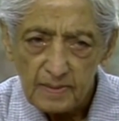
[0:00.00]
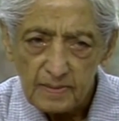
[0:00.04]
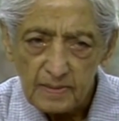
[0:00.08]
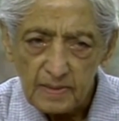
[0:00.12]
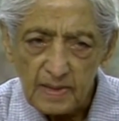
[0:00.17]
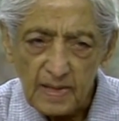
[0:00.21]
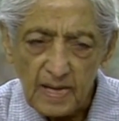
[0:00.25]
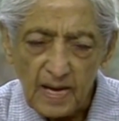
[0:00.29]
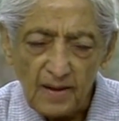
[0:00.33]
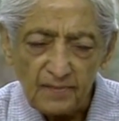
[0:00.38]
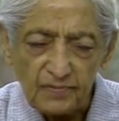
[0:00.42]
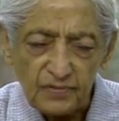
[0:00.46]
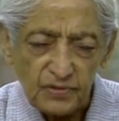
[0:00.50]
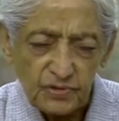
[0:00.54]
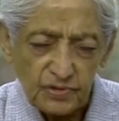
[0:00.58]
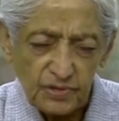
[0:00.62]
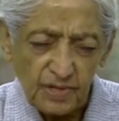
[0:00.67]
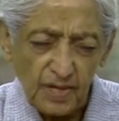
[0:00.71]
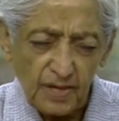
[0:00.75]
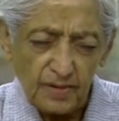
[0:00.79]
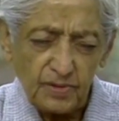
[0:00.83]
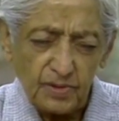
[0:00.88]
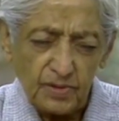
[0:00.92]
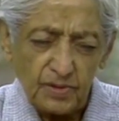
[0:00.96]
They have
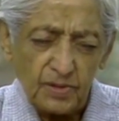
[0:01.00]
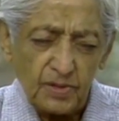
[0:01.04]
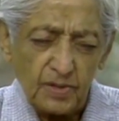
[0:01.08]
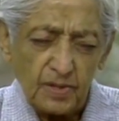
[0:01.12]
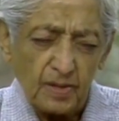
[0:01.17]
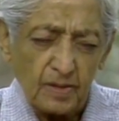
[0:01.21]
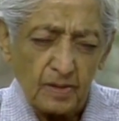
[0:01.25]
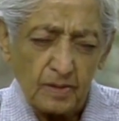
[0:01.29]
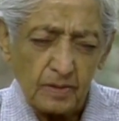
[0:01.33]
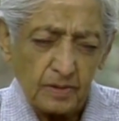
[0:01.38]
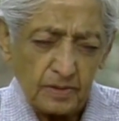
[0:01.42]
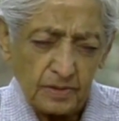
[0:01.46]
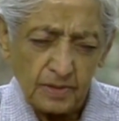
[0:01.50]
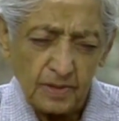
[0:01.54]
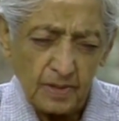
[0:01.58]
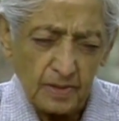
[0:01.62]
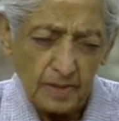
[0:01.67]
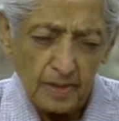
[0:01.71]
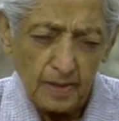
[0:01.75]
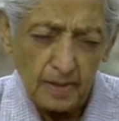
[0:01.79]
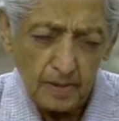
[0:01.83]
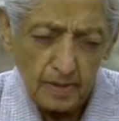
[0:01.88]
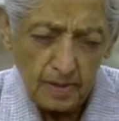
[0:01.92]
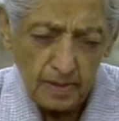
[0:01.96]
shed tears
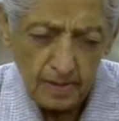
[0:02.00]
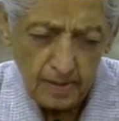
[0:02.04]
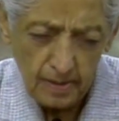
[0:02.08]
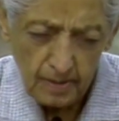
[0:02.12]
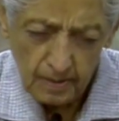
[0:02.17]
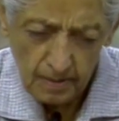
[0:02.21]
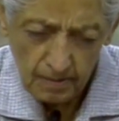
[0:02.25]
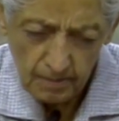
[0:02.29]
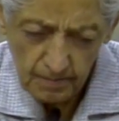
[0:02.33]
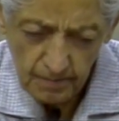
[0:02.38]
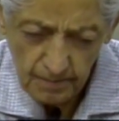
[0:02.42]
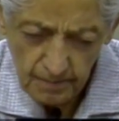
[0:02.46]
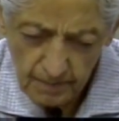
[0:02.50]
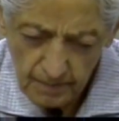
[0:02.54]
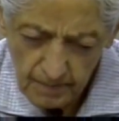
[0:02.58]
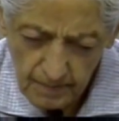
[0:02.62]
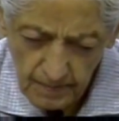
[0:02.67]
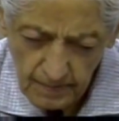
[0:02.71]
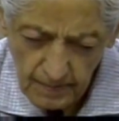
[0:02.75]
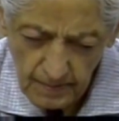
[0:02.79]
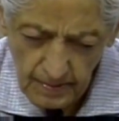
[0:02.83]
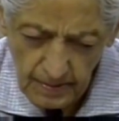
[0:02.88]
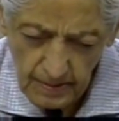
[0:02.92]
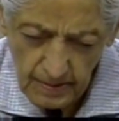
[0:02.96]
in India,
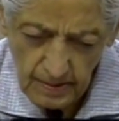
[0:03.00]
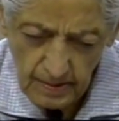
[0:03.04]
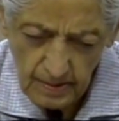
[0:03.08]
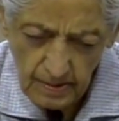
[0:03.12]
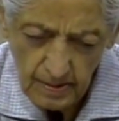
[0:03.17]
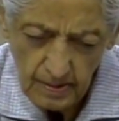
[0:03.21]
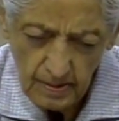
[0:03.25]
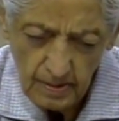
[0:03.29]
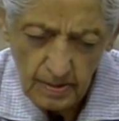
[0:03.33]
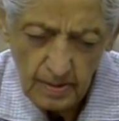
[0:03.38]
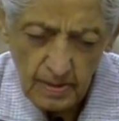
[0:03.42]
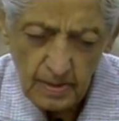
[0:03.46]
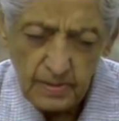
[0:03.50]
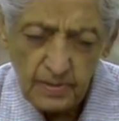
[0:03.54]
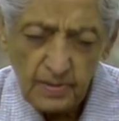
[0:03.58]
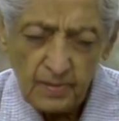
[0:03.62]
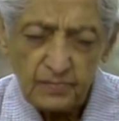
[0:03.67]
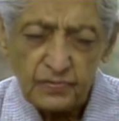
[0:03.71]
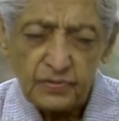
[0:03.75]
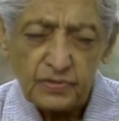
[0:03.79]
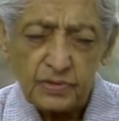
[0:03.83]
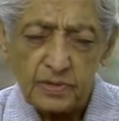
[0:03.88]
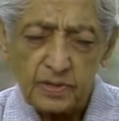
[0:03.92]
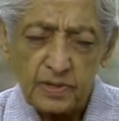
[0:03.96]
and you
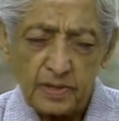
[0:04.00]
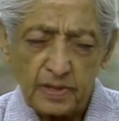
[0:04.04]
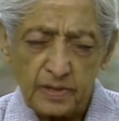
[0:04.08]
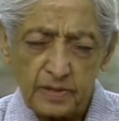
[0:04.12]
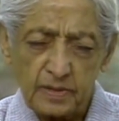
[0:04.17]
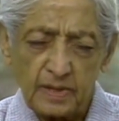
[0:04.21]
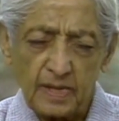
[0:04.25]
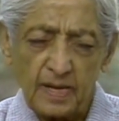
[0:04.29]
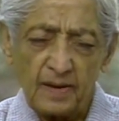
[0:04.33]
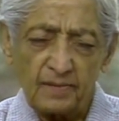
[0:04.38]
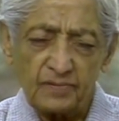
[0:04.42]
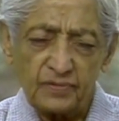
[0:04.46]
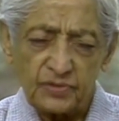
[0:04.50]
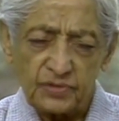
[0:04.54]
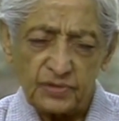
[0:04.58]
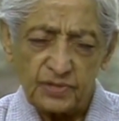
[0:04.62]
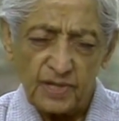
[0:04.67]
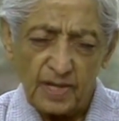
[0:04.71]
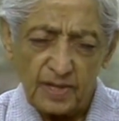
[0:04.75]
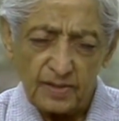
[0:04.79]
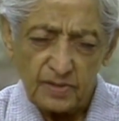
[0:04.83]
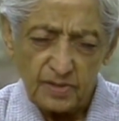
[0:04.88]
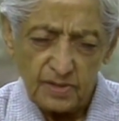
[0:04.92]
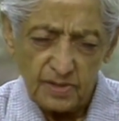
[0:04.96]
have they have
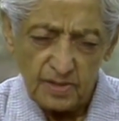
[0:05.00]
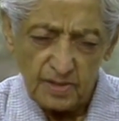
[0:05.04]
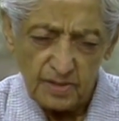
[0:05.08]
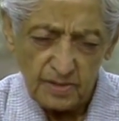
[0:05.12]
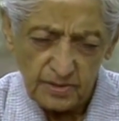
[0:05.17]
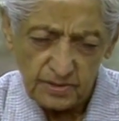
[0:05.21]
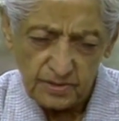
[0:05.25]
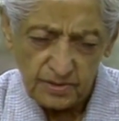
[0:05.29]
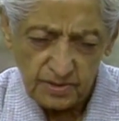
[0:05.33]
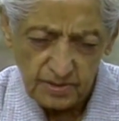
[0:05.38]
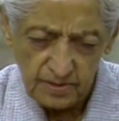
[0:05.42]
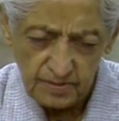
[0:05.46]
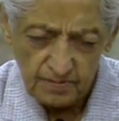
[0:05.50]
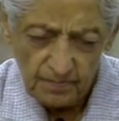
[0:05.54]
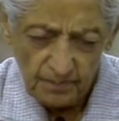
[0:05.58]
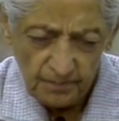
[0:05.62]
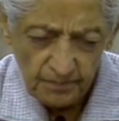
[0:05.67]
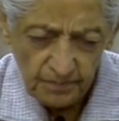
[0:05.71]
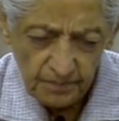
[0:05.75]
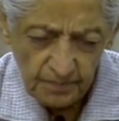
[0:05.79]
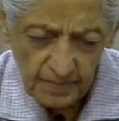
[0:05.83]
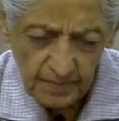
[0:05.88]
shed tears in